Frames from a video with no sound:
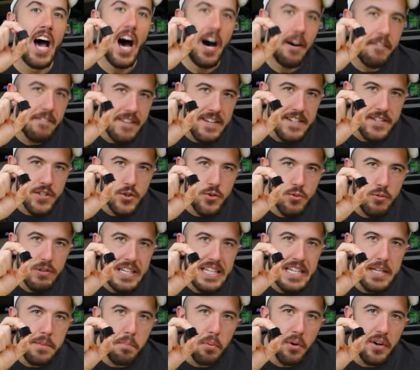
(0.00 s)
of these
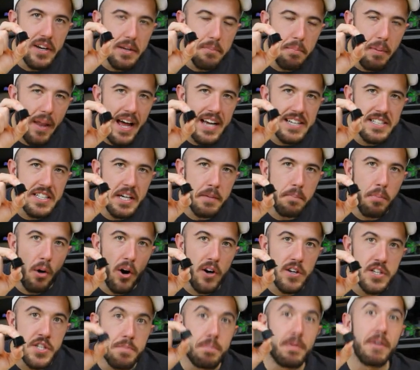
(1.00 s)
3D printed plastic
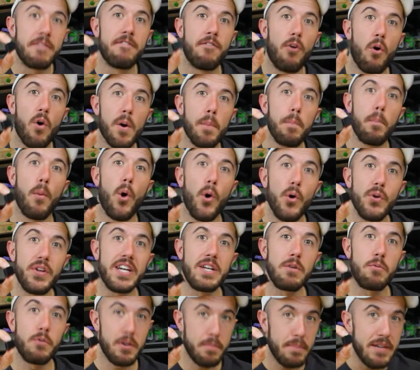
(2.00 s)
parts before
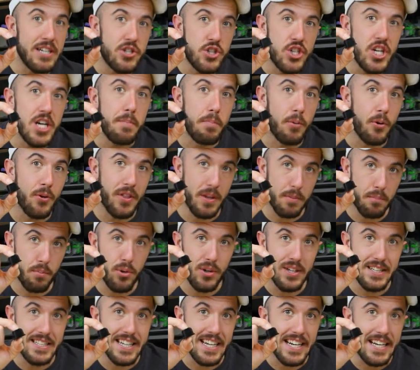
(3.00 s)
molding would be cheaper than
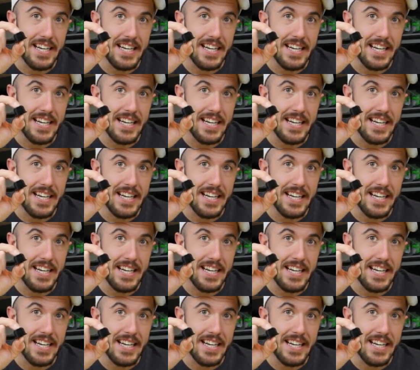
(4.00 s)
printing.